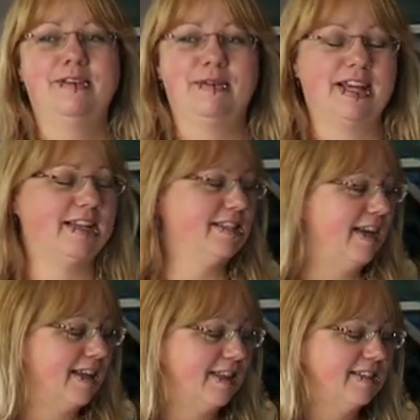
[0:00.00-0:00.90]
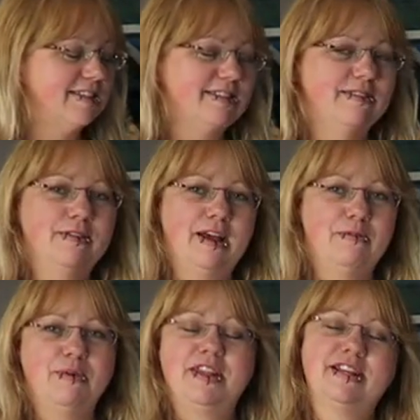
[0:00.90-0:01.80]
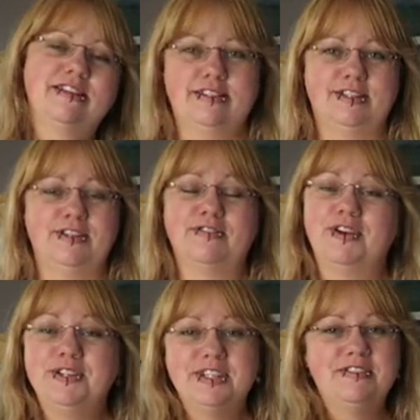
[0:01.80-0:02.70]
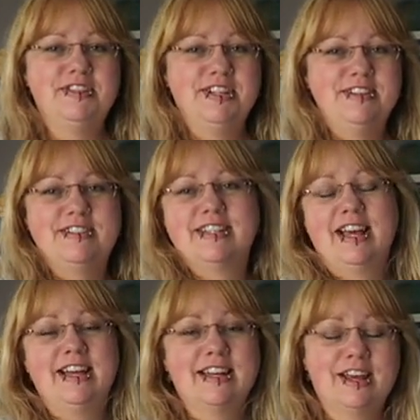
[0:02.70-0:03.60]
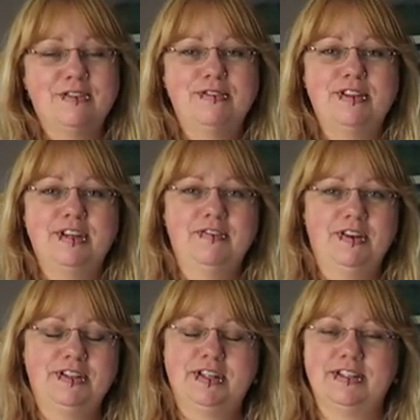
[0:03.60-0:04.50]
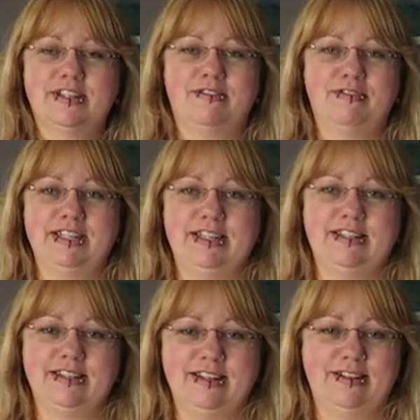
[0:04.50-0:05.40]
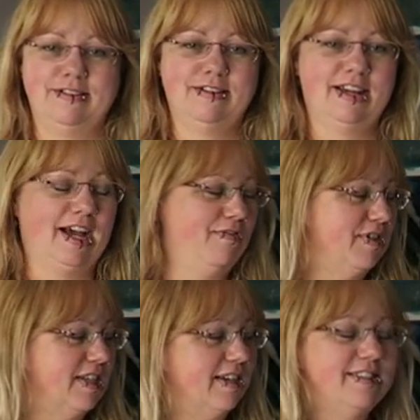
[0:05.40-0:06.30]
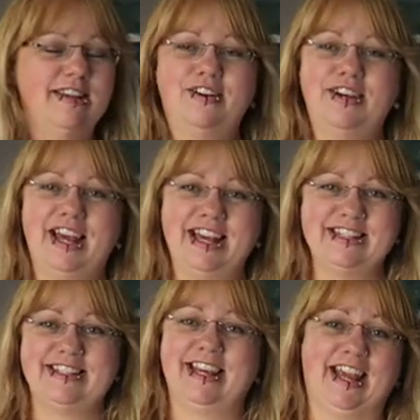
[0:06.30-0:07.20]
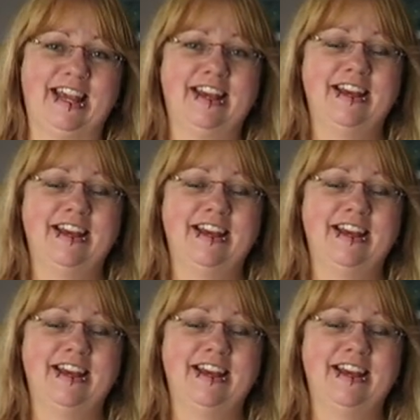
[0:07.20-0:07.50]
we're going to take this with us to do the photo shoot and get all the photos done, ready to advertise it on Etsy.